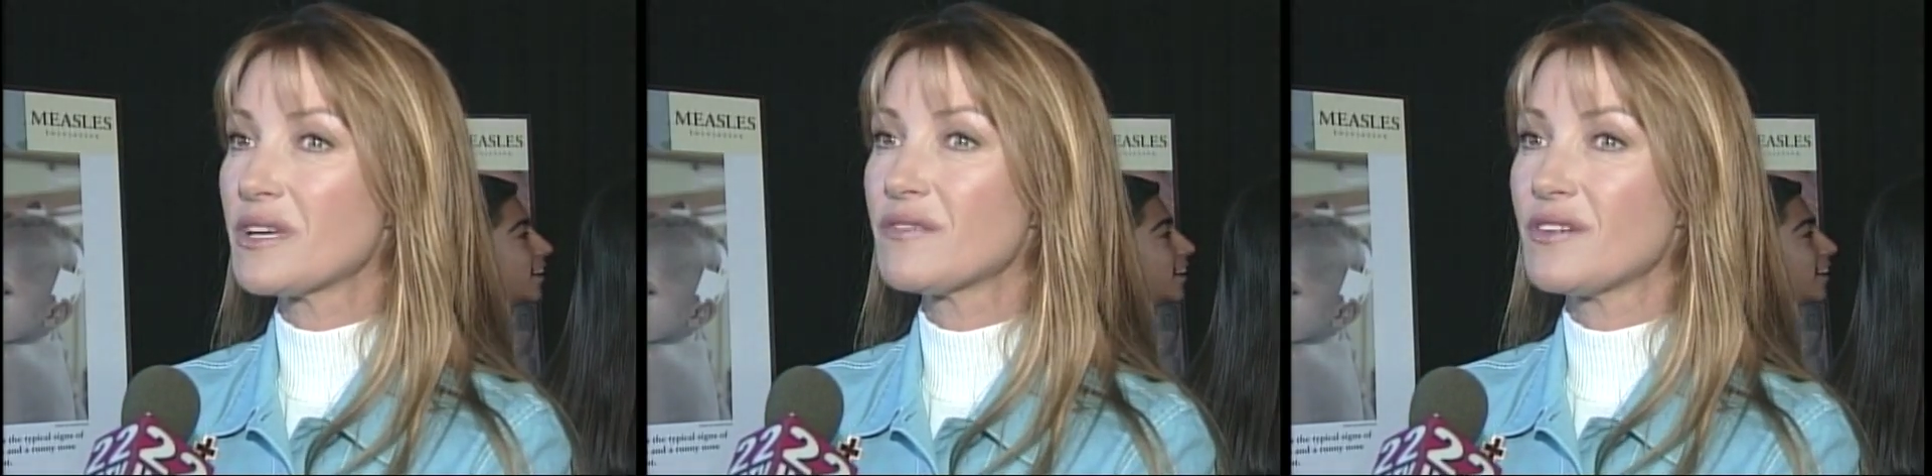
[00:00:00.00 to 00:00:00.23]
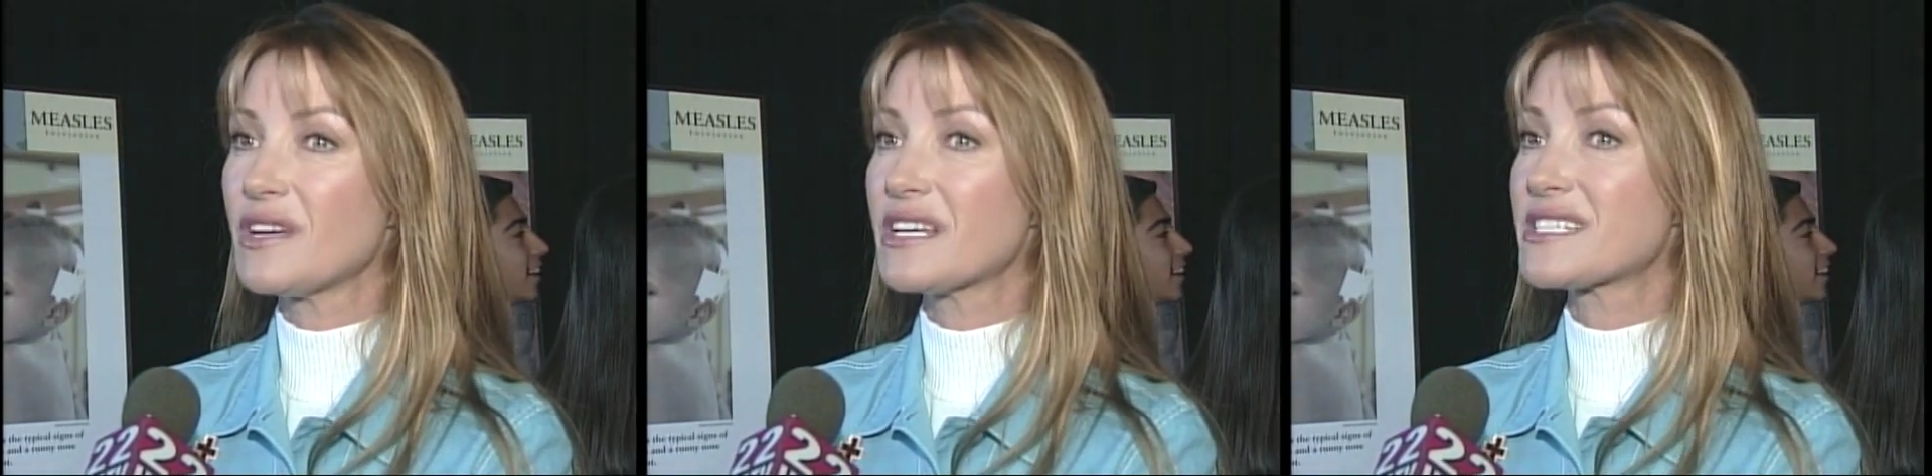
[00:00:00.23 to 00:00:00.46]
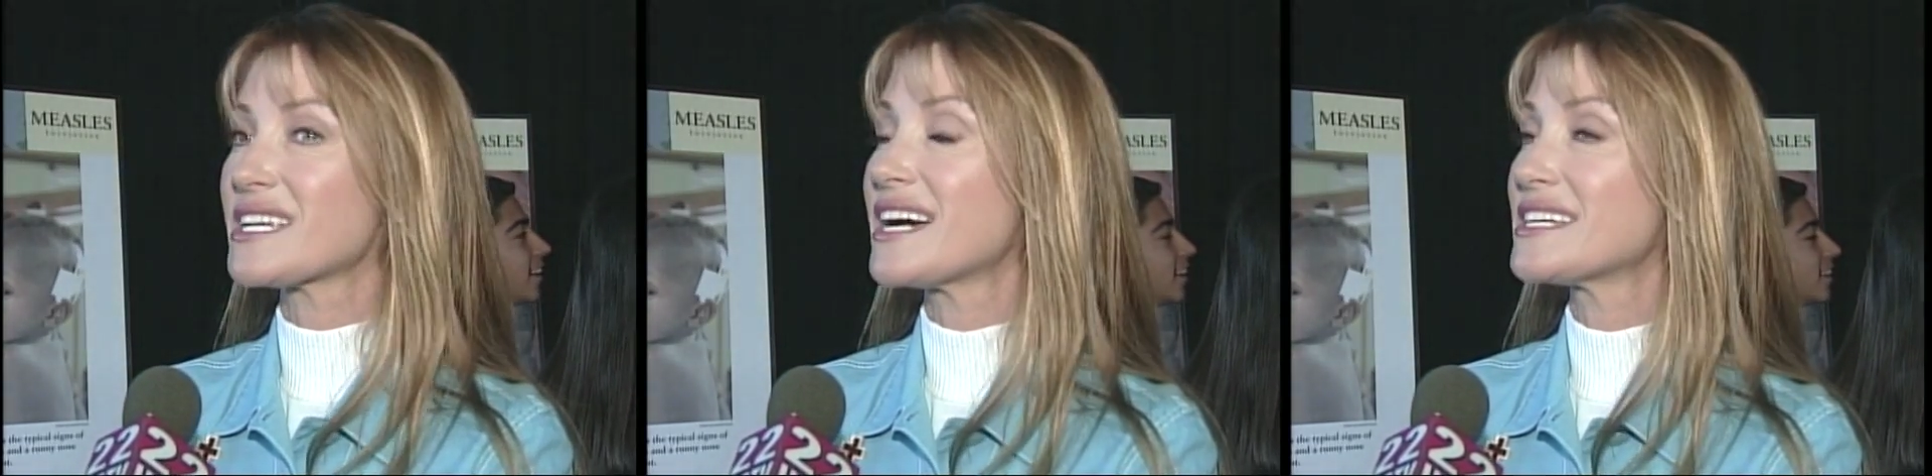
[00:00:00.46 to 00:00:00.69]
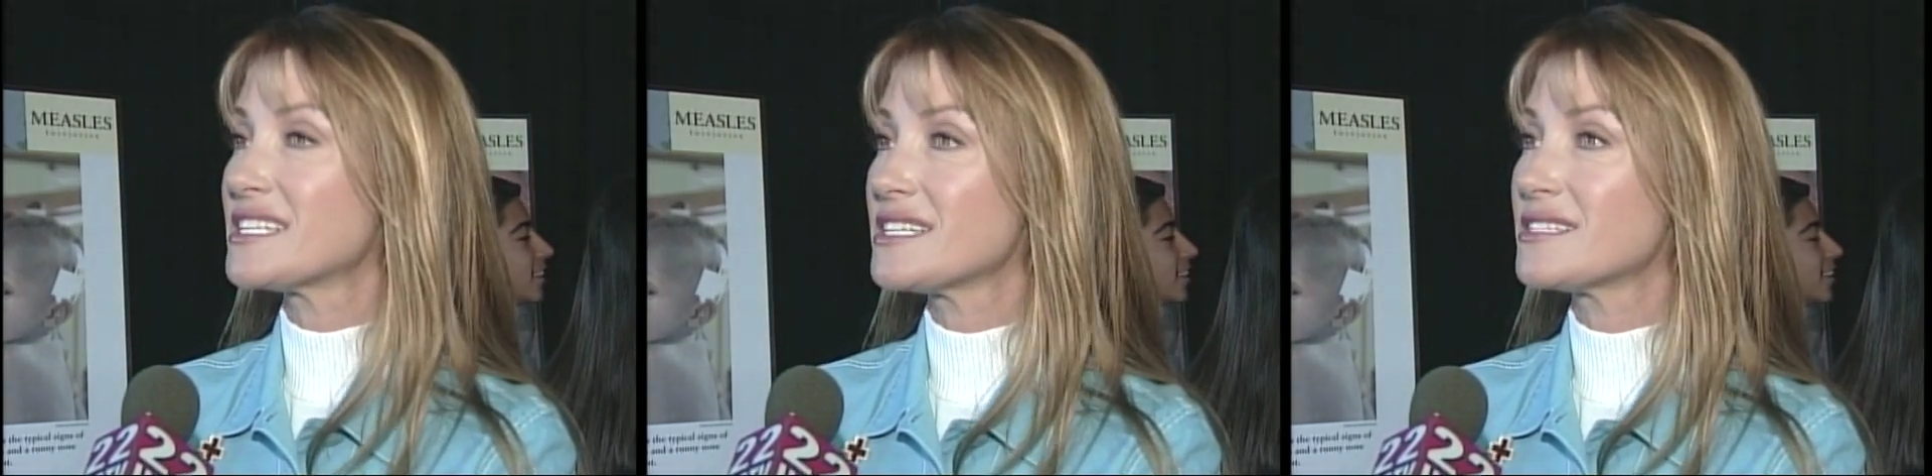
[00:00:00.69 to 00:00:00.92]
be
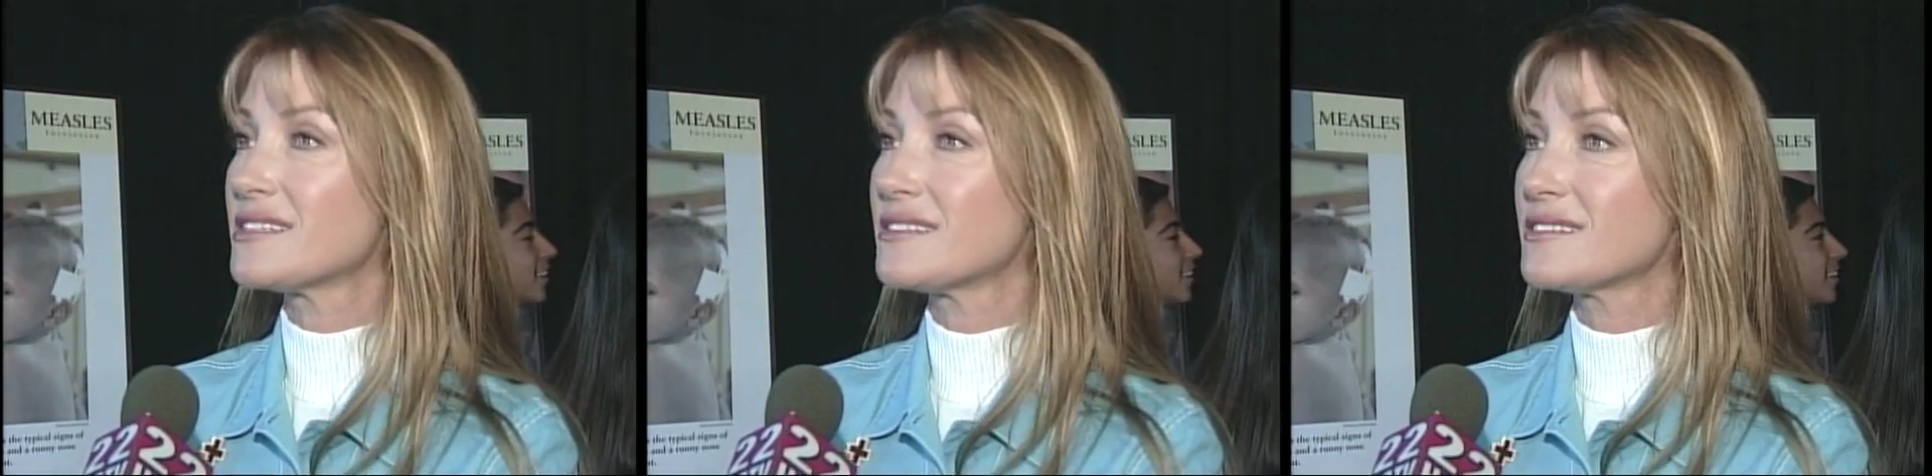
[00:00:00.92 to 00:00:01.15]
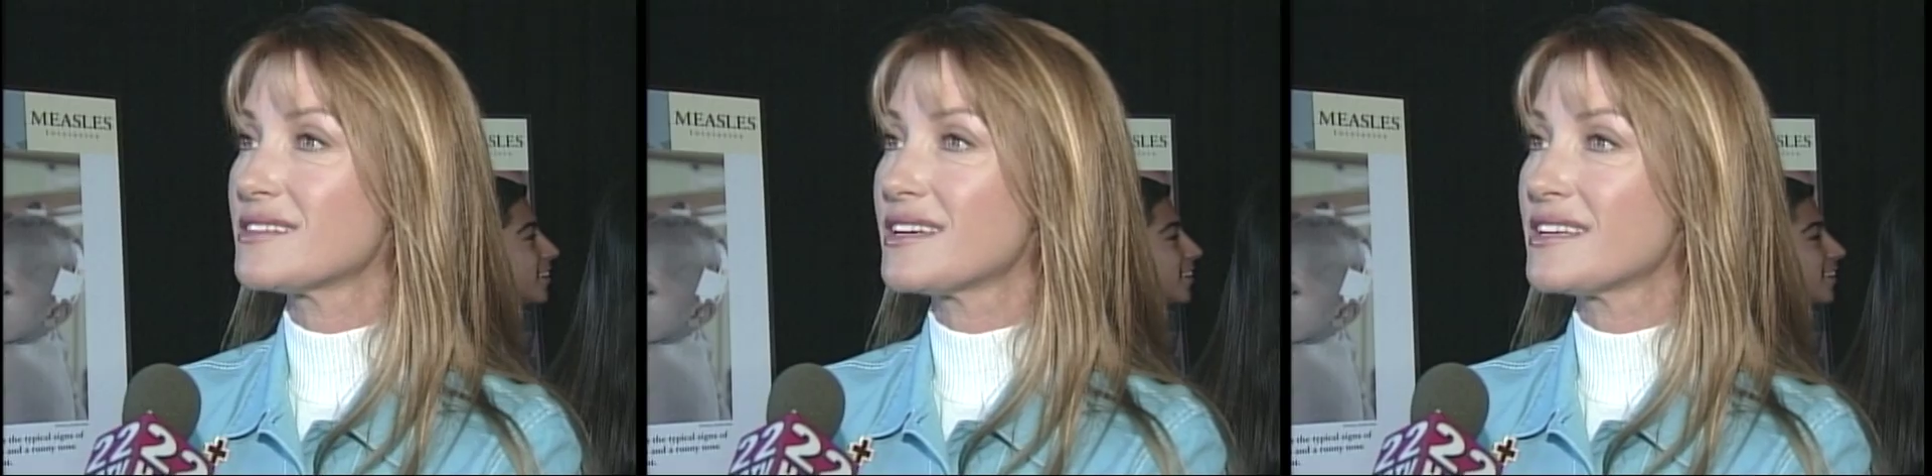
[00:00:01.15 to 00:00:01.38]
excited and,